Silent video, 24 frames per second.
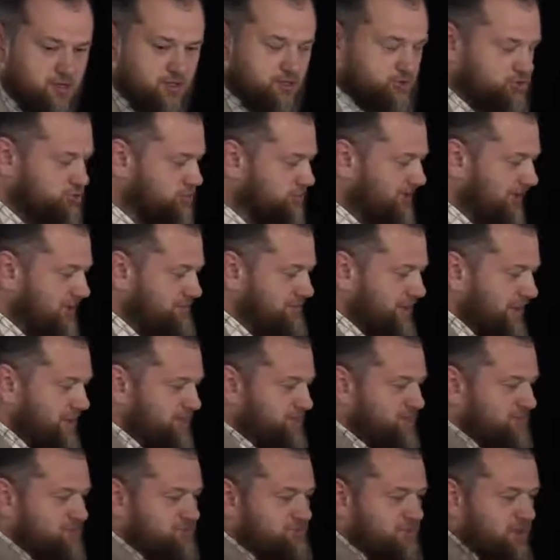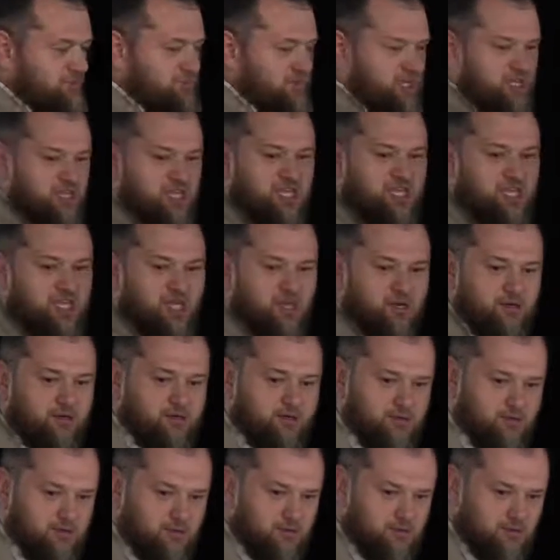So they make this maybe in a year,
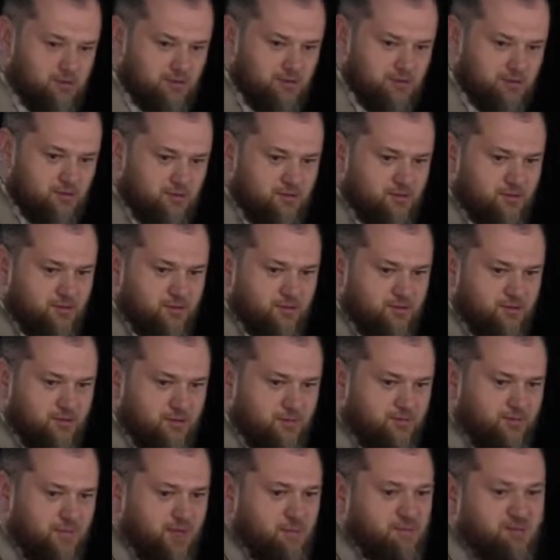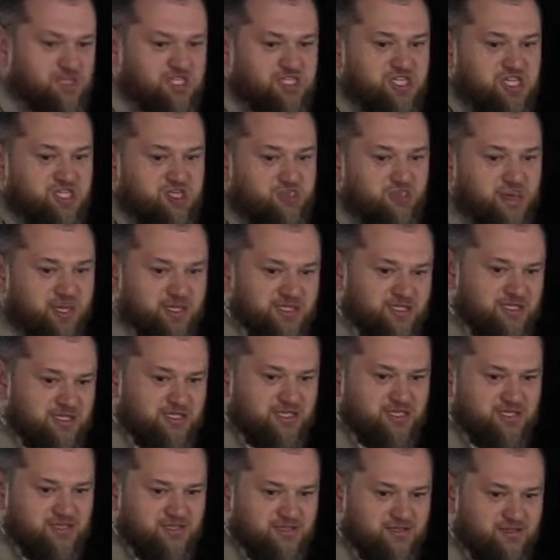maybe in 6
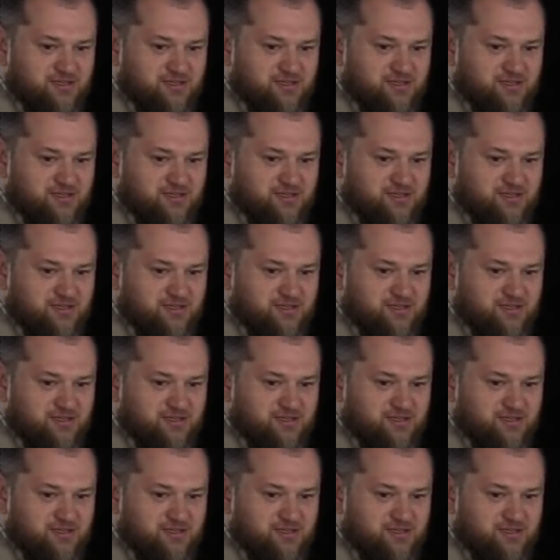months,